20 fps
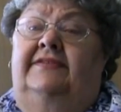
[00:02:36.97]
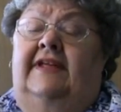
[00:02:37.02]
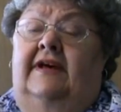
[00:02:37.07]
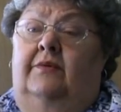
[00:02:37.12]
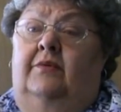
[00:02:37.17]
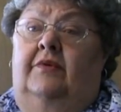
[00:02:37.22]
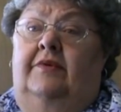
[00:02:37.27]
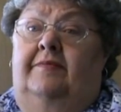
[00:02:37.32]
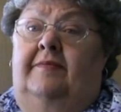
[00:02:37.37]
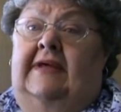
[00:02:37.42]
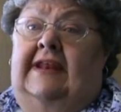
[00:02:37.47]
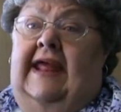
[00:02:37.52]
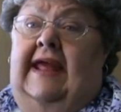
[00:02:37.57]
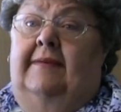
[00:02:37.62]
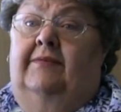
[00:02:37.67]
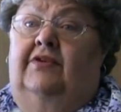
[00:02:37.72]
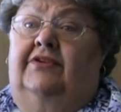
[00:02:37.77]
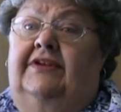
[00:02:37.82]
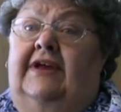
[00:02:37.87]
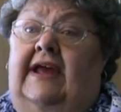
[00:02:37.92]
that we've been
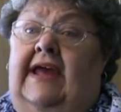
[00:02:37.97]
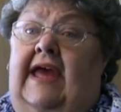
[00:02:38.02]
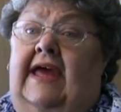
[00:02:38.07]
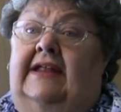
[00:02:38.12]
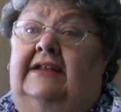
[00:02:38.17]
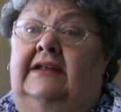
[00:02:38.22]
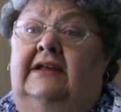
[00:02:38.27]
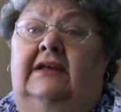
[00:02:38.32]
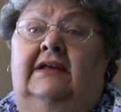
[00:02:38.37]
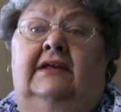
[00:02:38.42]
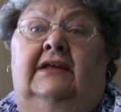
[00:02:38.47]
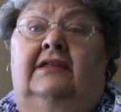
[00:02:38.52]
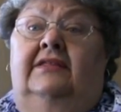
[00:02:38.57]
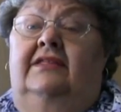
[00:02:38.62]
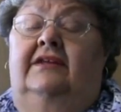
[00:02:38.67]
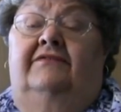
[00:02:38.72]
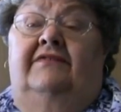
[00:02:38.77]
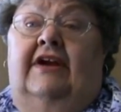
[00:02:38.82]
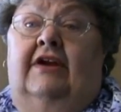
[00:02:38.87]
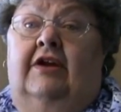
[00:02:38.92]
able to get
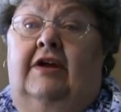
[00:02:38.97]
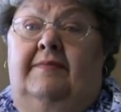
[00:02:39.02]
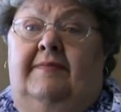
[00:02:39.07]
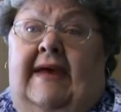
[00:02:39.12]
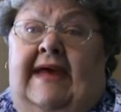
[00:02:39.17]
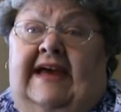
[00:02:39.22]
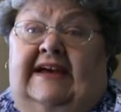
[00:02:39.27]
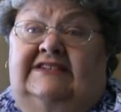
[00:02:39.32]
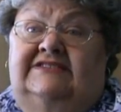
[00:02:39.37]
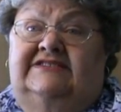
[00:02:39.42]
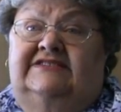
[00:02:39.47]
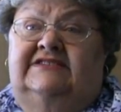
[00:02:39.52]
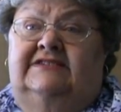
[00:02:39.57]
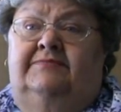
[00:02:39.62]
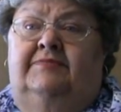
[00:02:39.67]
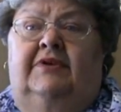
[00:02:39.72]
the very best.